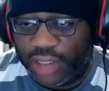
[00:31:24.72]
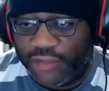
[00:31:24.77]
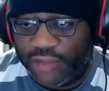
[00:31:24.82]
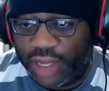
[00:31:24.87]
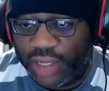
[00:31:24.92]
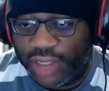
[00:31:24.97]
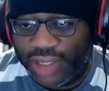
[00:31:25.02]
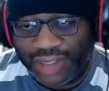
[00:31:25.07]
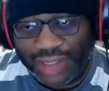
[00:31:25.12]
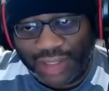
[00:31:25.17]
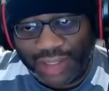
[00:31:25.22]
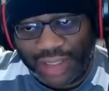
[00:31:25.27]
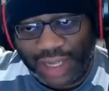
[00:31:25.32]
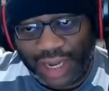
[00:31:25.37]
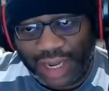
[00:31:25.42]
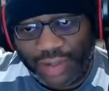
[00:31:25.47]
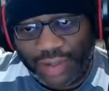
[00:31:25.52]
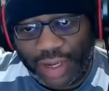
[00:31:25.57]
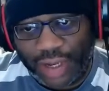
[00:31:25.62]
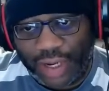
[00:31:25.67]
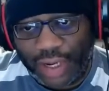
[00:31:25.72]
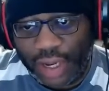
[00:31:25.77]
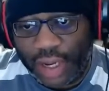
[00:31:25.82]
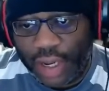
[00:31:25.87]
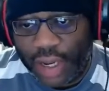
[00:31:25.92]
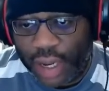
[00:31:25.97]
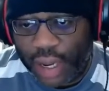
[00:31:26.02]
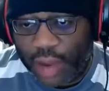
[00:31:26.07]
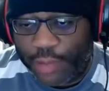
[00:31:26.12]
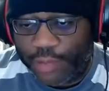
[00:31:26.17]
like, does it sound good?
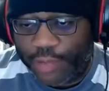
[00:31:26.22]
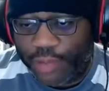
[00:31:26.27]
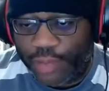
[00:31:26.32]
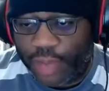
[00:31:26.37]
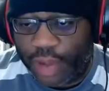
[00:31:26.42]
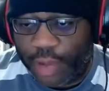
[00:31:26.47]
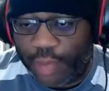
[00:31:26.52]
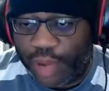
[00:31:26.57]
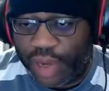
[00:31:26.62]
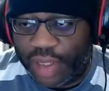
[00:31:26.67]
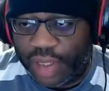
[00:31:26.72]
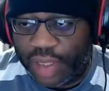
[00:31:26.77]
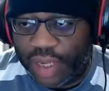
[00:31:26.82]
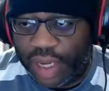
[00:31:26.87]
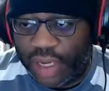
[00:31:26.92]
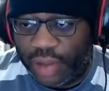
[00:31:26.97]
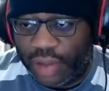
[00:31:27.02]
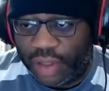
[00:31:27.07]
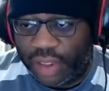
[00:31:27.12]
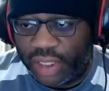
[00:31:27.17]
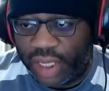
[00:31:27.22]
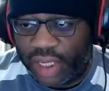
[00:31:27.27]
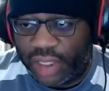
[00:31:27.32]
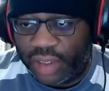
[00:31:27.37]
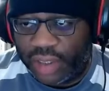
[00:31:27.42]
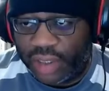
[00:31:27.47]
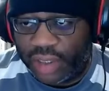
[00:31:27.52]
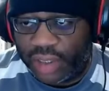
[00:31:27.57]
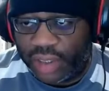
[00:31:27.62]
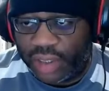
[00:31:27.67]
But it looks
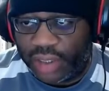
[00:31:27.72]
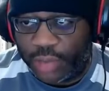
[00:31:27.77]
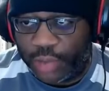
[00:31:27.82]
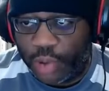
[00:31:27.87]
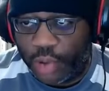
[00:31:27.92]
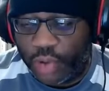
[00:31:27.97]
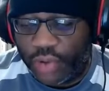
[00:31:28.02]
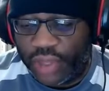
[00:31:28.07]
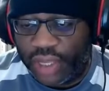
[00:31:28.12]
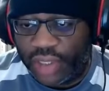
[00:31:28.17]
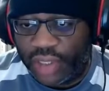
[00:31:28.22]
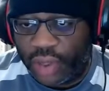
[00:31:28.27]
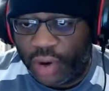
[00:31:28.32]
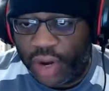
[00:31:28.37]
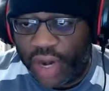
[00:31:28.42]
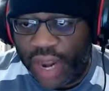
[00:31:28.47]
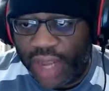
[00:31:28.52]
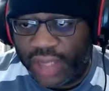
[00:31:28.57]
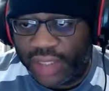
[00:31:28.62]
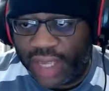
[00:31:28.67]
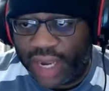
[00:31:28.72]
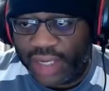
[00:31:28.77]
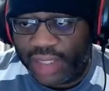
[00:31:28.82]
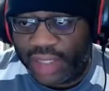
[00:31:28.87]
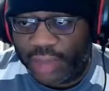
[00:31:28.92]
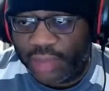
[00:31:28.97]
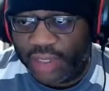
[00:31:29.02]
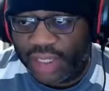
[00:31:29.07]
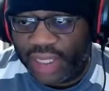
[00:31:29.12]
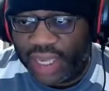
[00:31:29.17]
like some cool things are. It has kind of
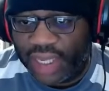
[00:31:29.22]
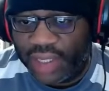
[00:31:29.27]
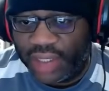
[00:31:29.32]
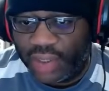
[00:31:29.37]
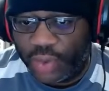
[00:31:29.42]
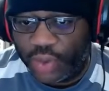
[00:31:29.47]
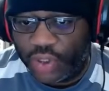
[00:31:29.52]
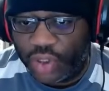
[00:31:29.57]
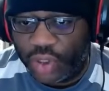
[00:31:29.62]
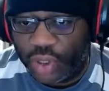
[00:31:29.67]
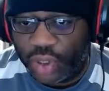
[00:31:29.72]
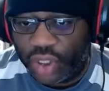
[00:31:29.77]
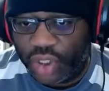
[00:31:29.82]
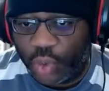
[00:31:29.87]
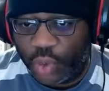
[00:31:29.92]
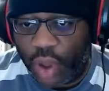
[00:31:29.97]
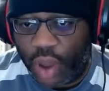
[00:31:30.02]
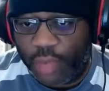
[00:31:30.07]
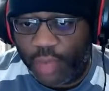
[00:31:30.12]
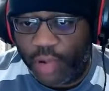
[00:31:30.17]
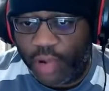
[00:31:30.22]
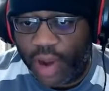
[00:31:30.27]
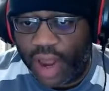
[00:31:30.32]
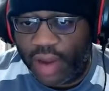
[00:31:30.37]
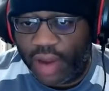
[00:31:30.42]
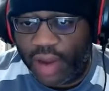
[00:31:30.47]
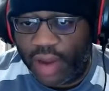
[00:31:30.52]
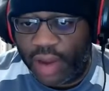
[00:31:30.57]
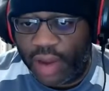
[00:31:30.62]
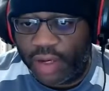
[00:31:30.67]
some skins, which you can swap
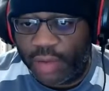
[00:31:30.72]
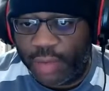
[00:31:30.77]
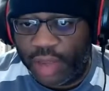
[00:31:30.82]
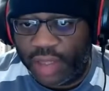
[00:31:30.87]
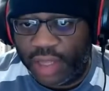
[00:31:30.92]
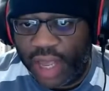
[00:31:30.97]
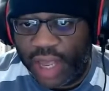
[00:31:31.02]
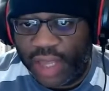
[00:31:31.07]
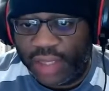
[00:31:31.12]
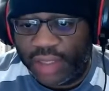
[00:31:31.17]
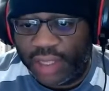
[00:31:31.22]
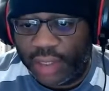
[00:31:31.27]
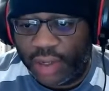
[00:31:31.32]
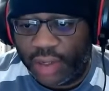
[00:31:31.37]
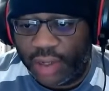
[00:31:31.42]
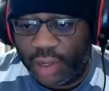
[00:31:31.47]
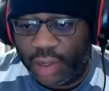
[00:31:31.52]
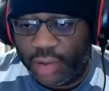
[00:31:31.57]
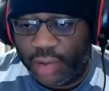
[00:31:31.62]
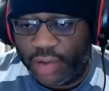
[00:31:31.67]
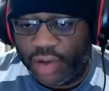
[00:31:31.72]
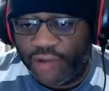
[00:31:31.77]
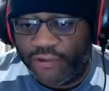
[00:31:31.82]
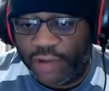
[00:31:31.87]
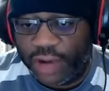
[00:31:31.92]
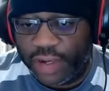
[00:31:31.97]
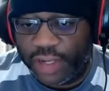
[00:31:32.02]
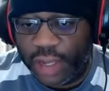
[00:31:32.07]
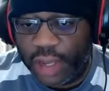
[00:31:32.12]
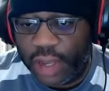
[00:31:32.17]
around to make the headset look a little
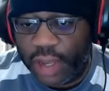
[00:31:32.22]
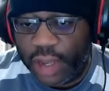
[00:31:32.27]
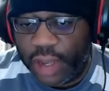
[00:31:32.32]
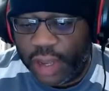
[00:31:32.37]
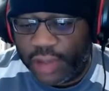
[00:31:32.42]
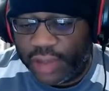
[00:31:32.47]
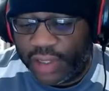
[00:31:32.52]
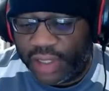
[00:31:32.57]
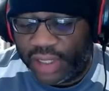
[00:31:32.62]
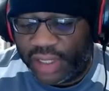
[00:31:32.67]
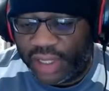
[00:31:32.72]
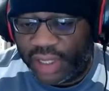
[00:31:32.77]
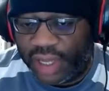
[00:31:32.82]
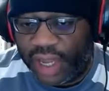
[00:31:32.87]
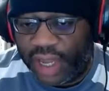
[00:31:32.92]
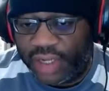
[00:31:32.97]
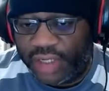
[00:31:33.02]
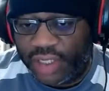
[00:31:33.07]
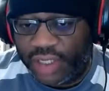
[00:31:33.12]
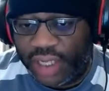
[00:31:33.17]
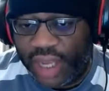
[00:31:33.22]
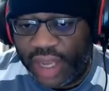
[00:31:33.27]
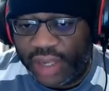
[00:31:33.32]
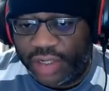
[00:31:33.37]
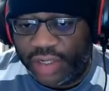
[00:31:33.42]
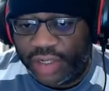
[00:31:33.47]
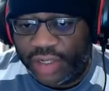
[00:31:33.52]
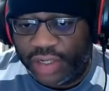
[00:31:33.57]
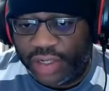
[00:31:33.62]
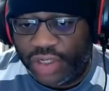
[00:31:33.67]
different. This is the
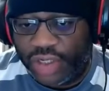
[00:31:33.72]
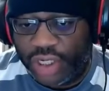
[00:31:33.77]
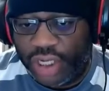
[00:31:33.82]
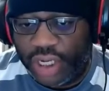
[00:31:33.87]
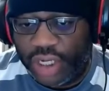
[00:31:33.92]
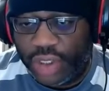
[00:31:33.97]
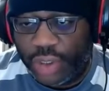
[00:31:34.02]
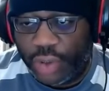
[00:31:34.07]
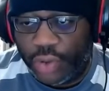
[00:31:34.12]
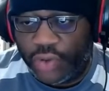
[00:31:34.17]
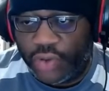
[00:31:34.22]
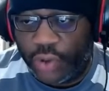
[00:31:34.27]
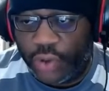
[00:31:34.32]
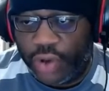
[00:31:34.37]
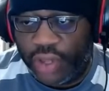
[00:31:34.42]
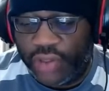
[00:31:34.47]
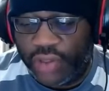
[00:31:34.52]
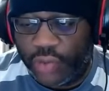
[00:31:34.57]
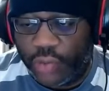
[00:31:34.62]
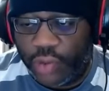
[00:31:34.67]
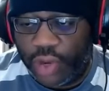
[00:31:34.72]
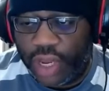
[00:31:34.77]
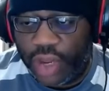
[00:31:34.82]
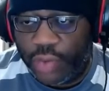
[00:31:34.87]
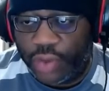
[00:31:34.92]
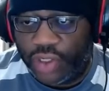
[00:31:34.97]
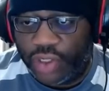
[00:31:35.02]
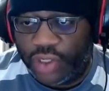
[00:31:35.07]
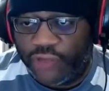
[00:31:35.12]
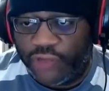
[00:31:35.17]
Logitech
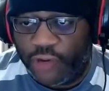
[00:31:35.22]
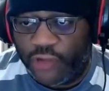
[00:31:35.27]
G233, which, if